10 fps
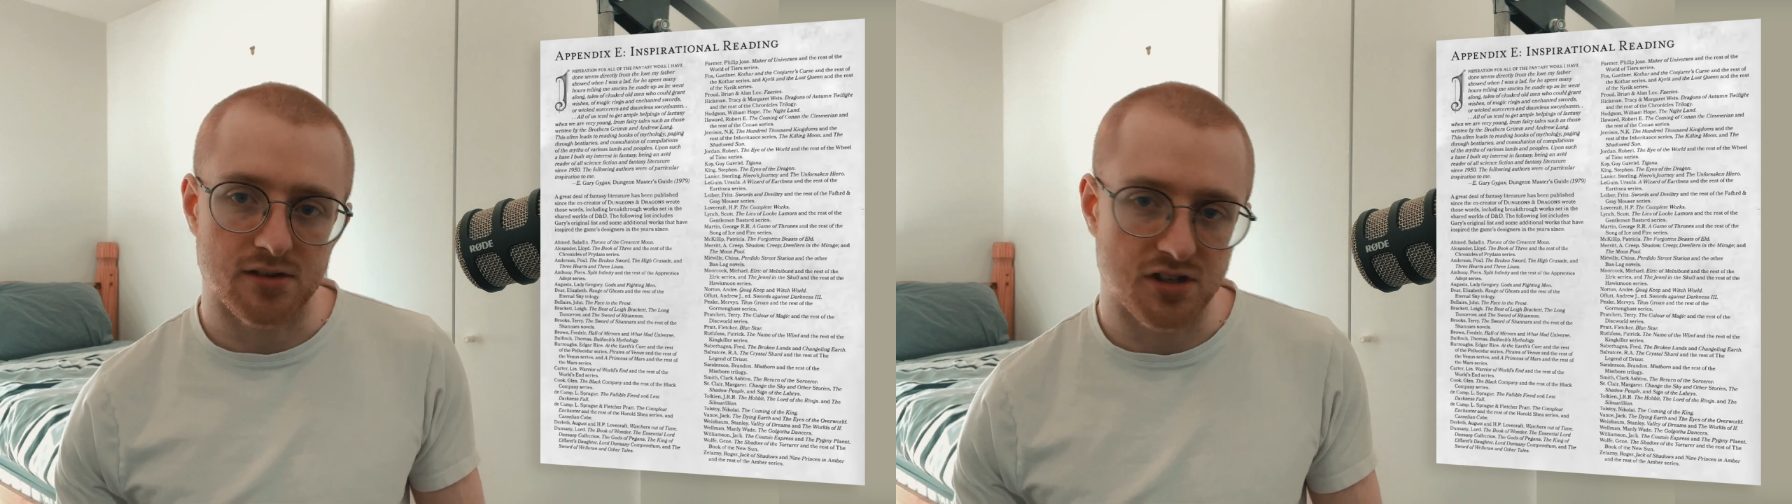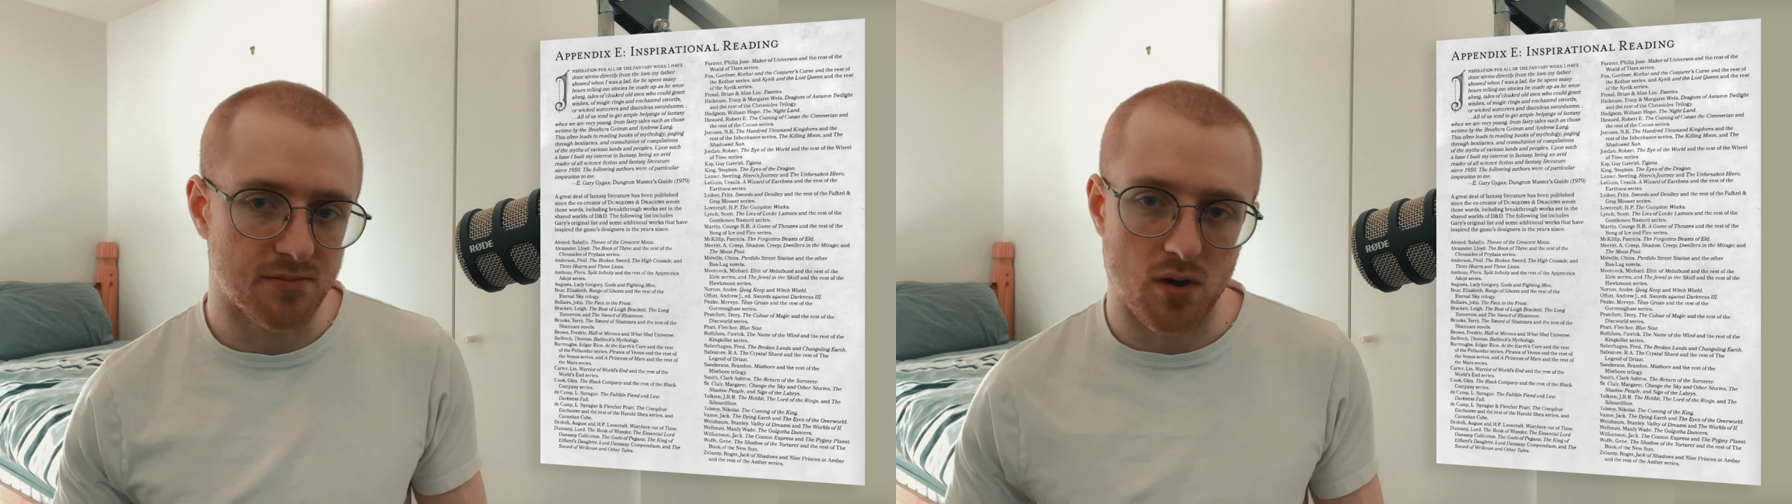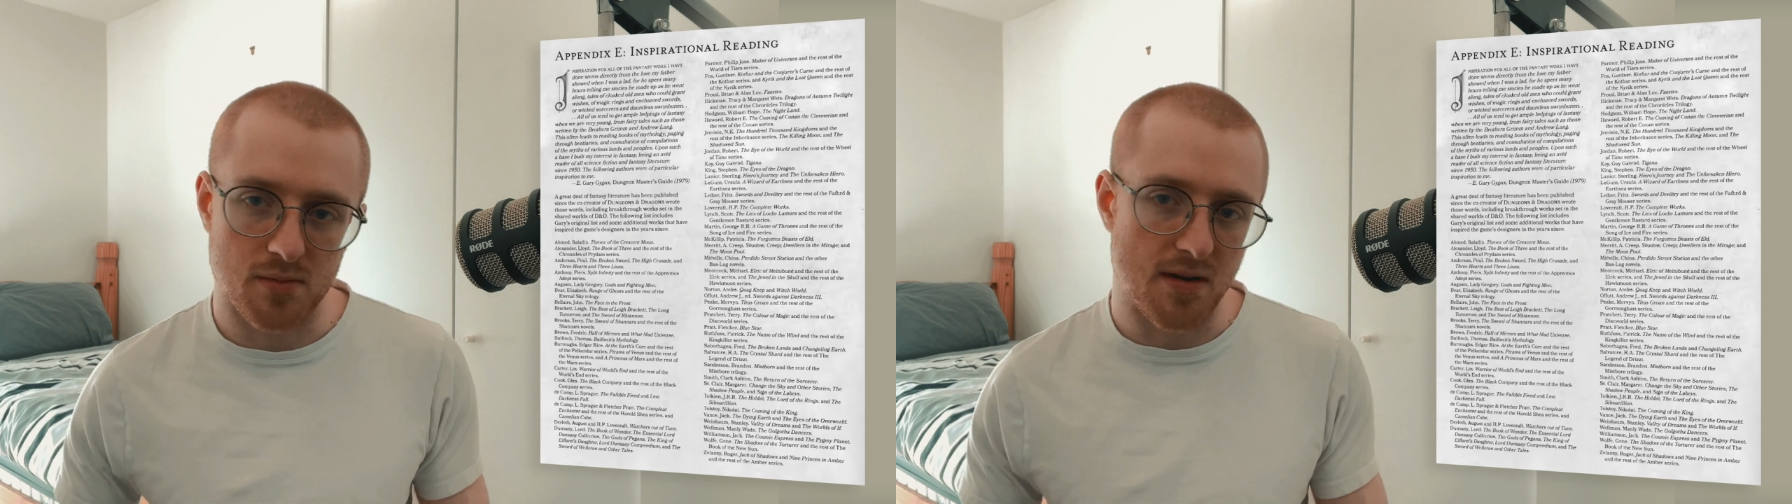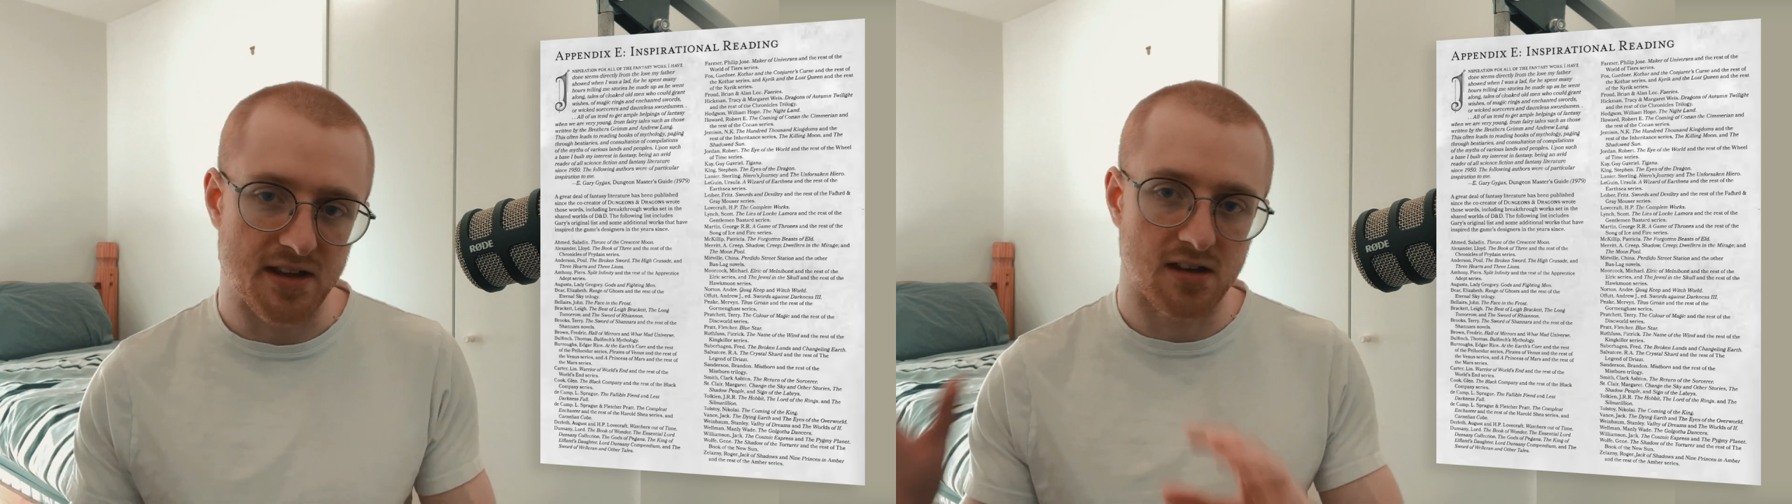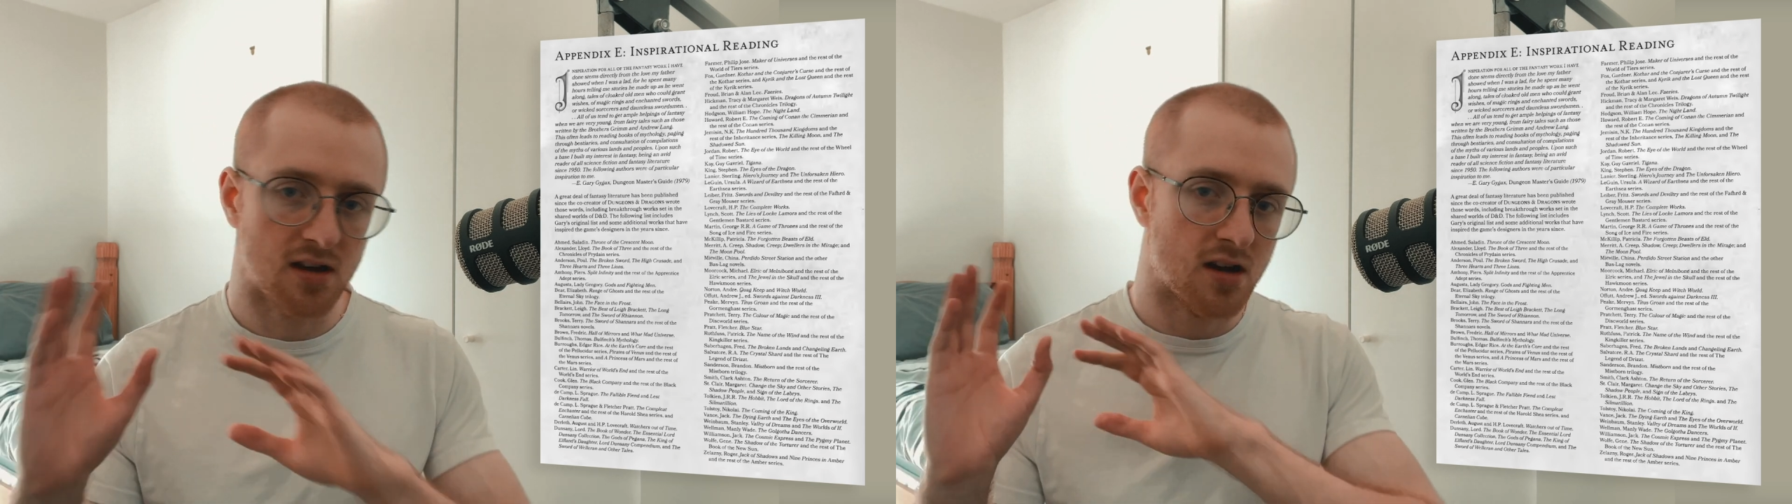You can
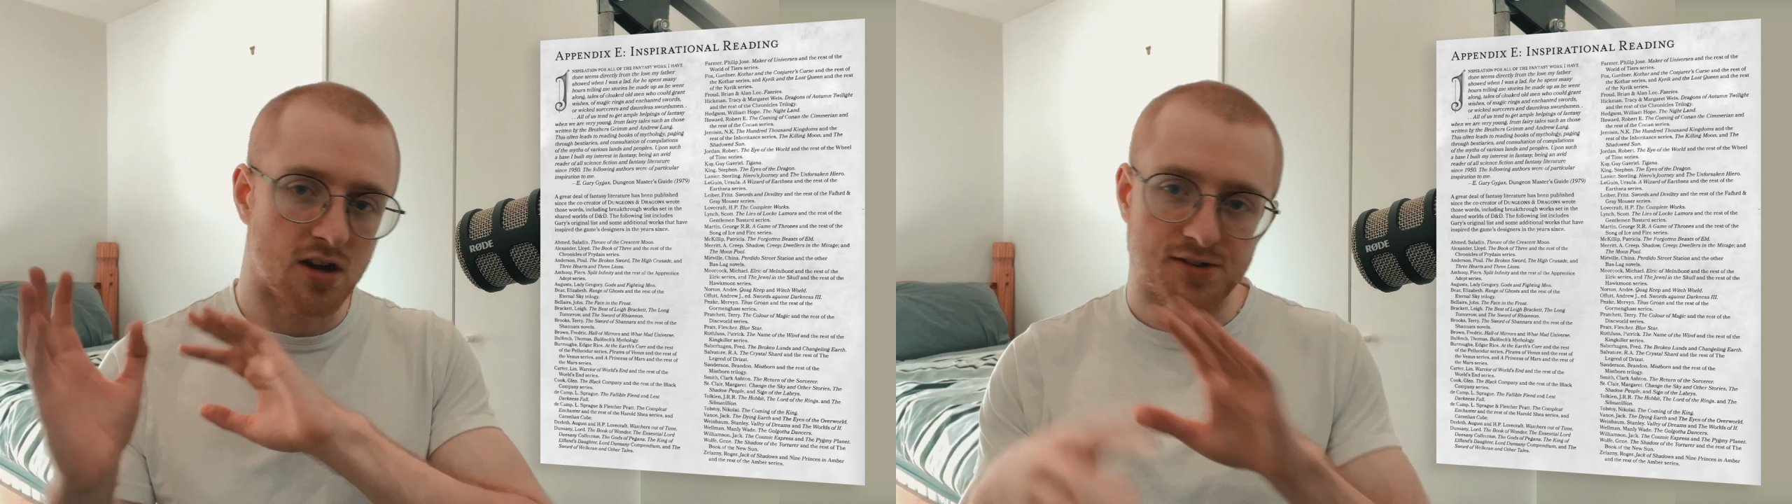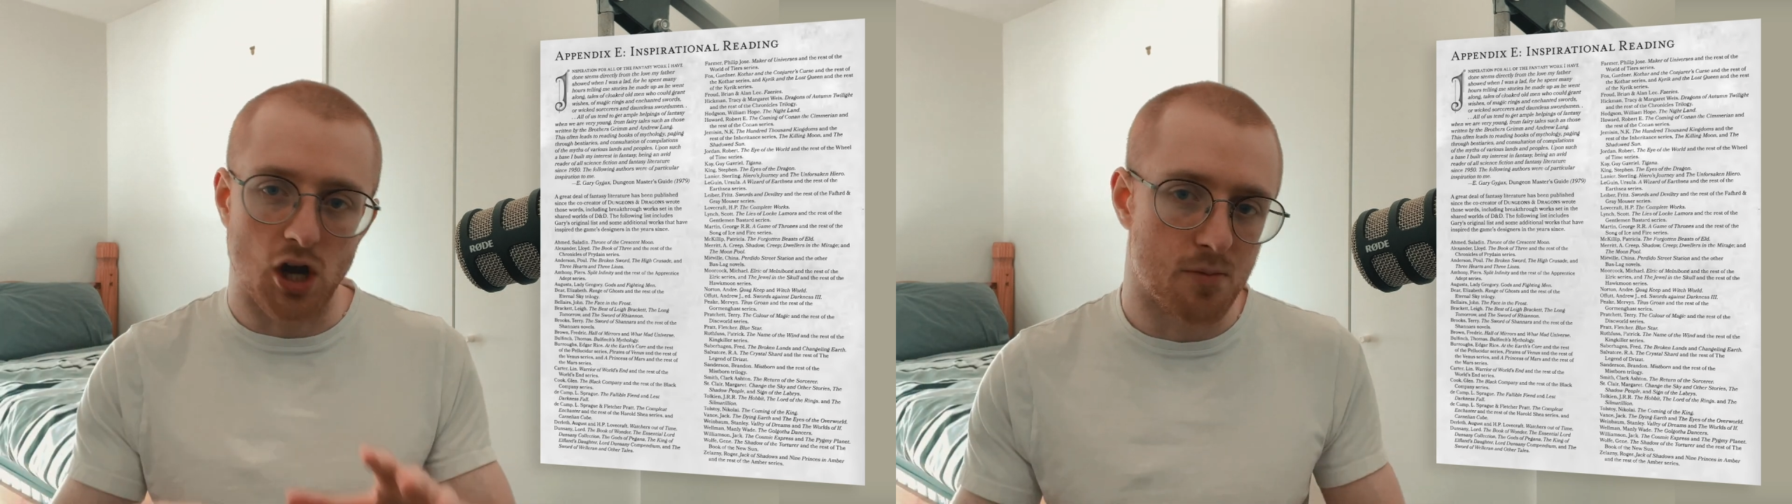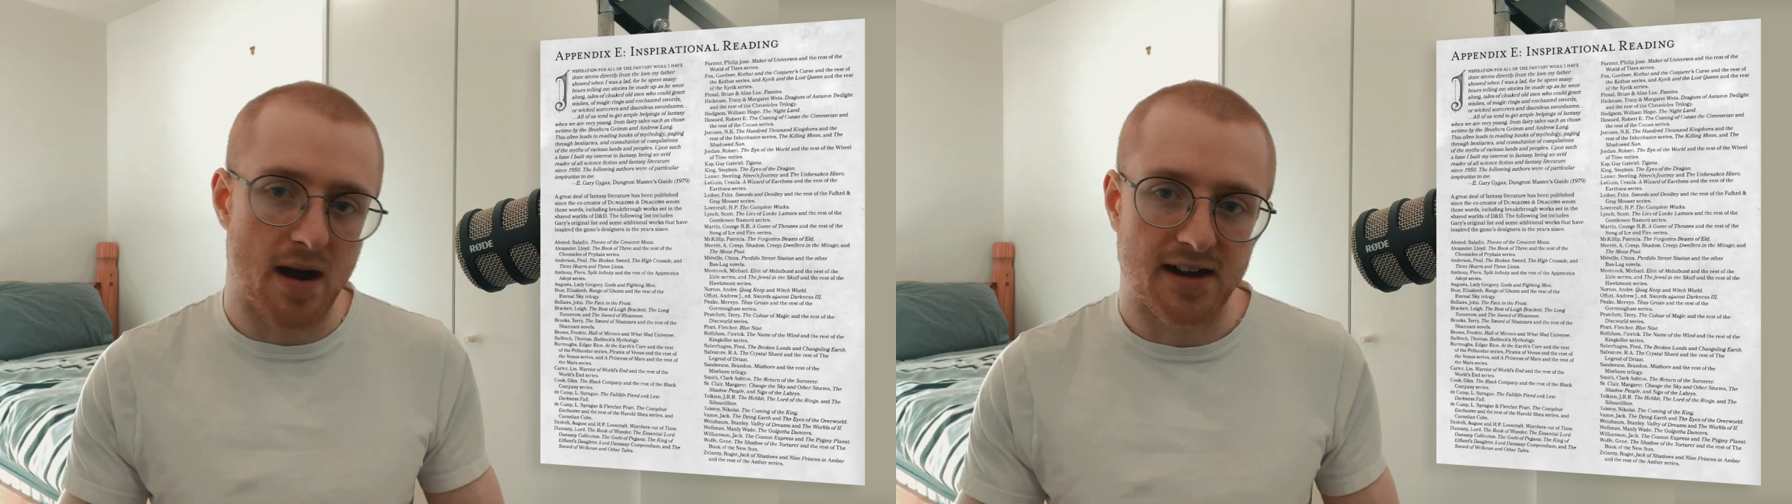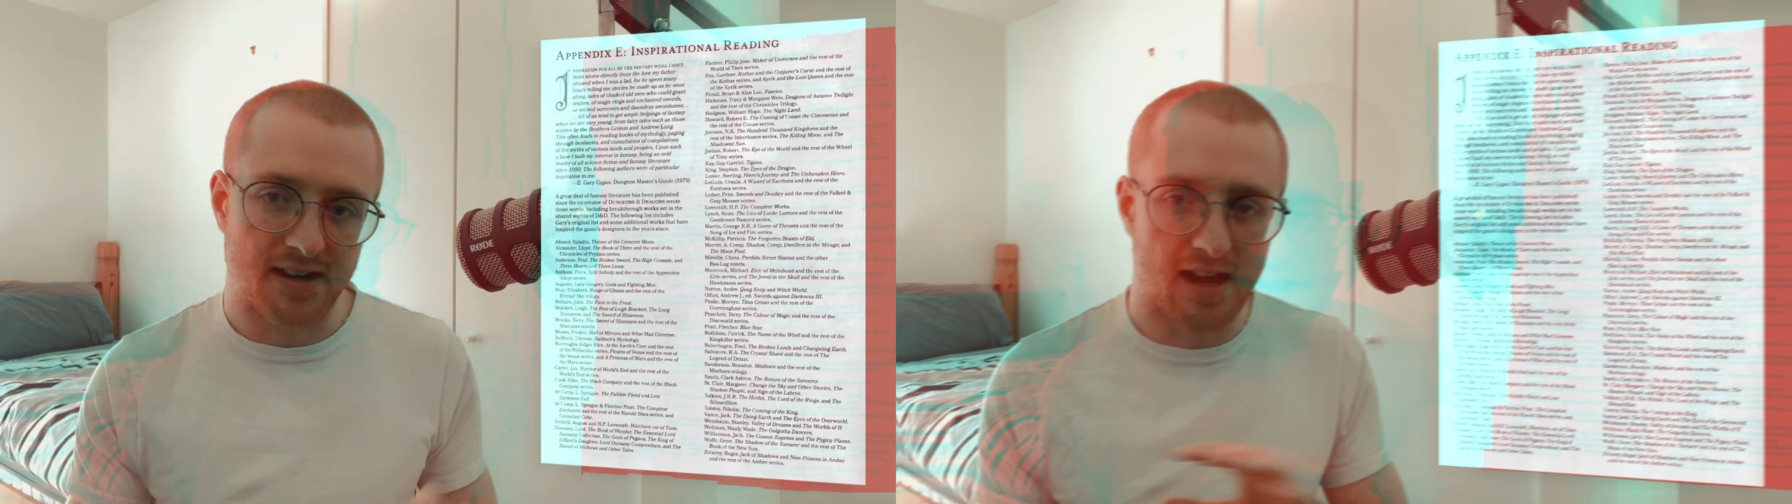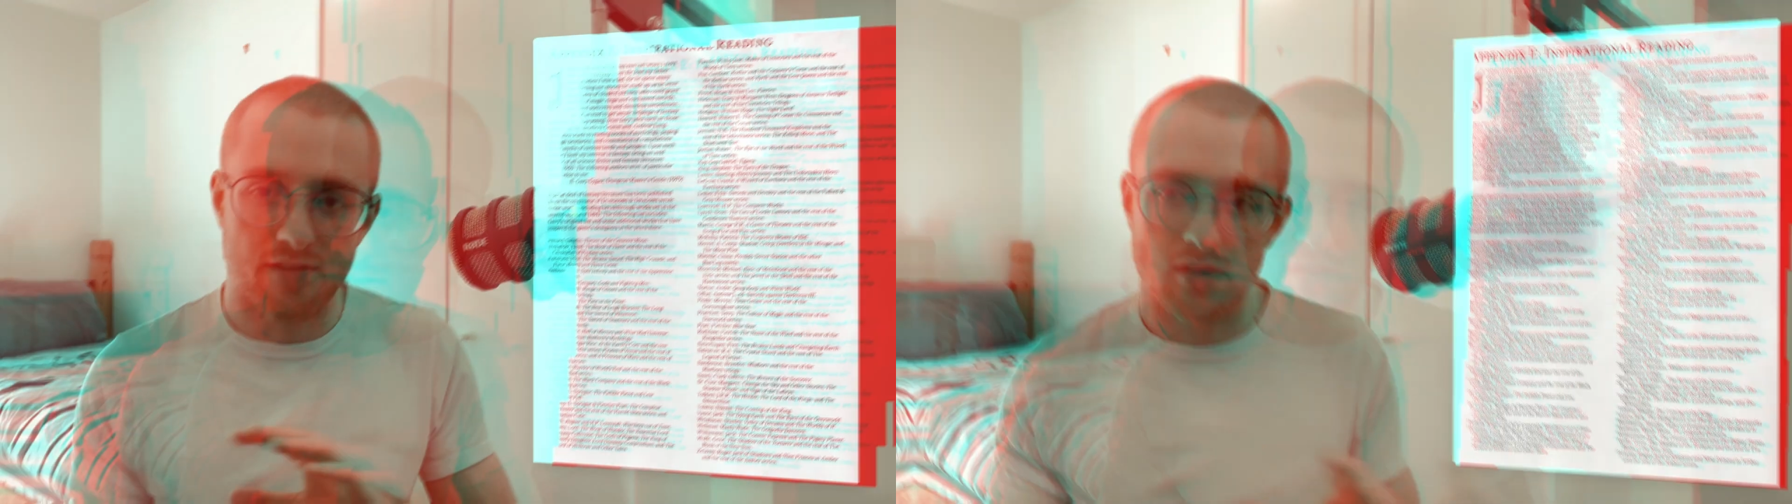probably go back and have a